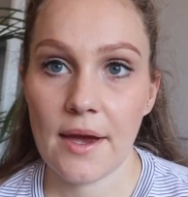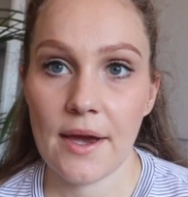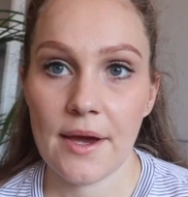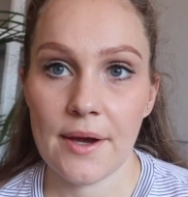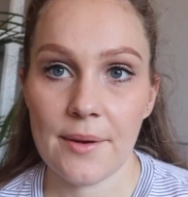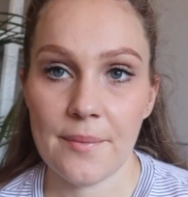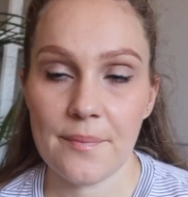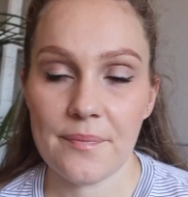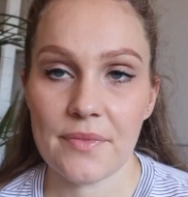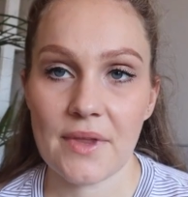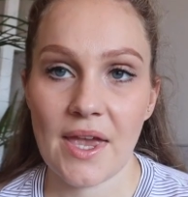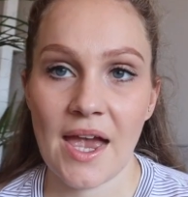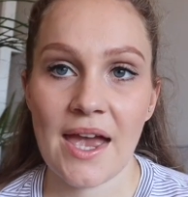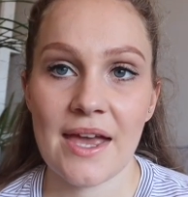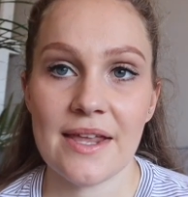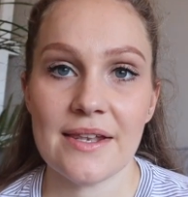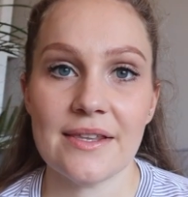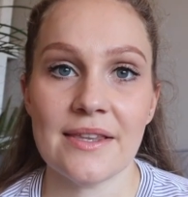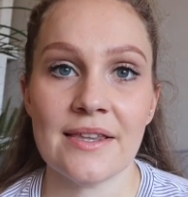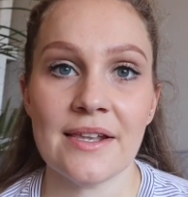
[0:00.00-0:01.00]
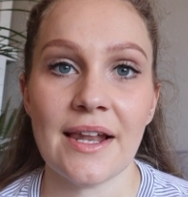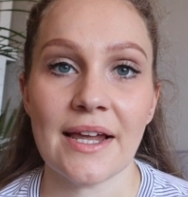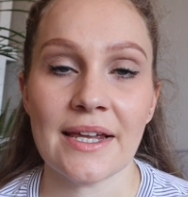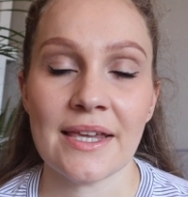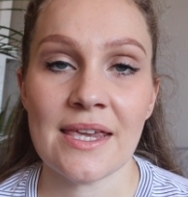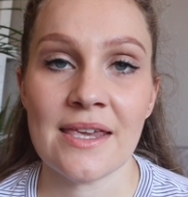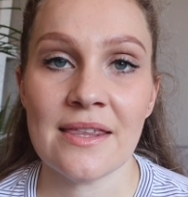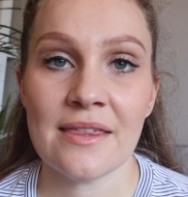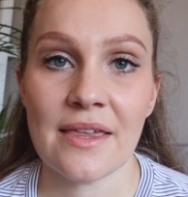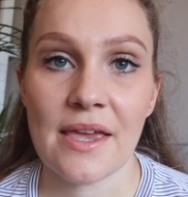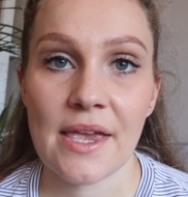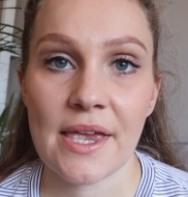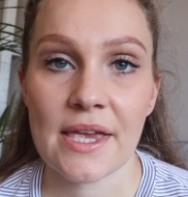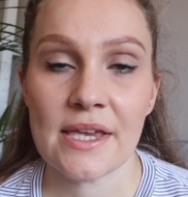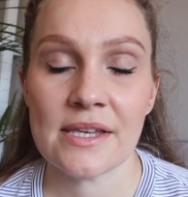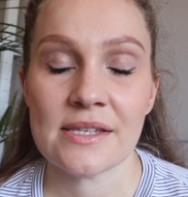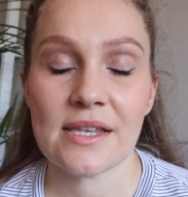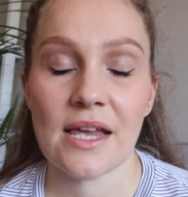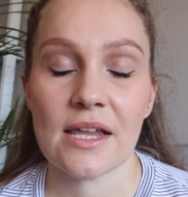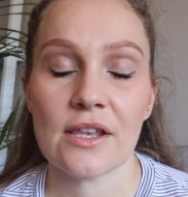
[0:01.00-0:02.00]
And the lucky thing
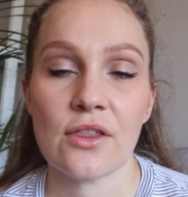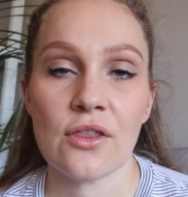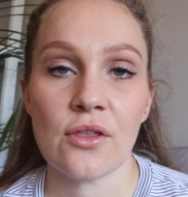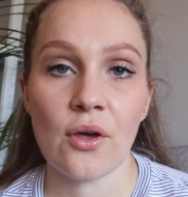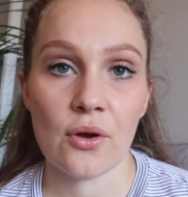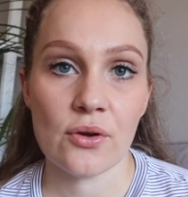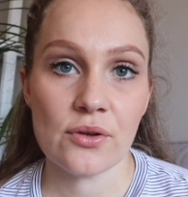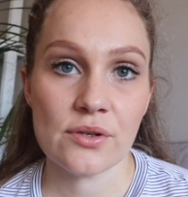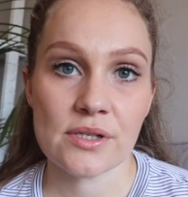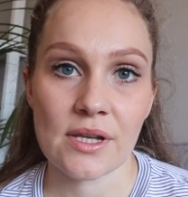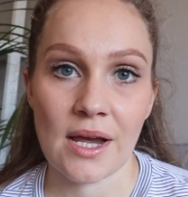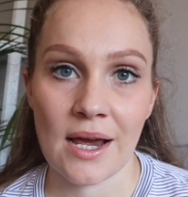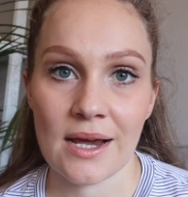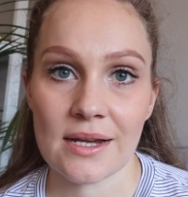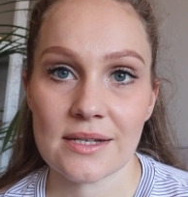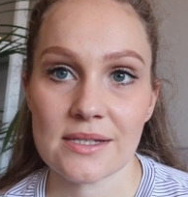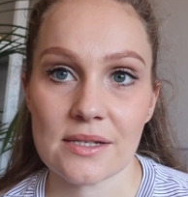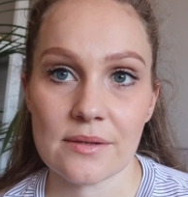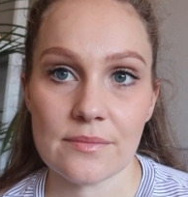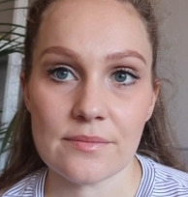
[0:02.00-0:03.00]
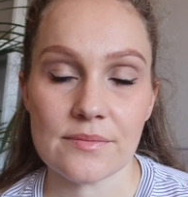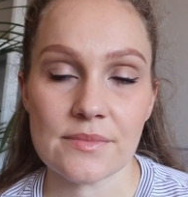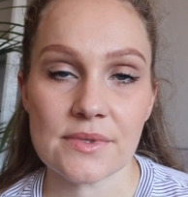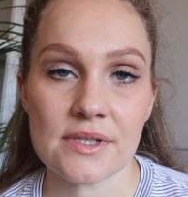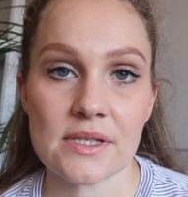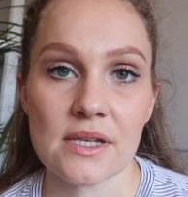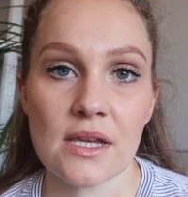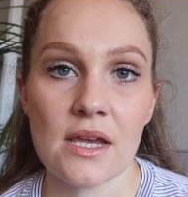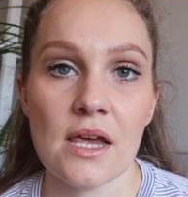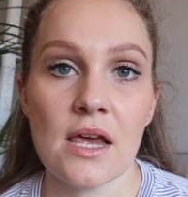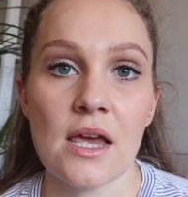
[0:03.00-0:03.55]
is that those items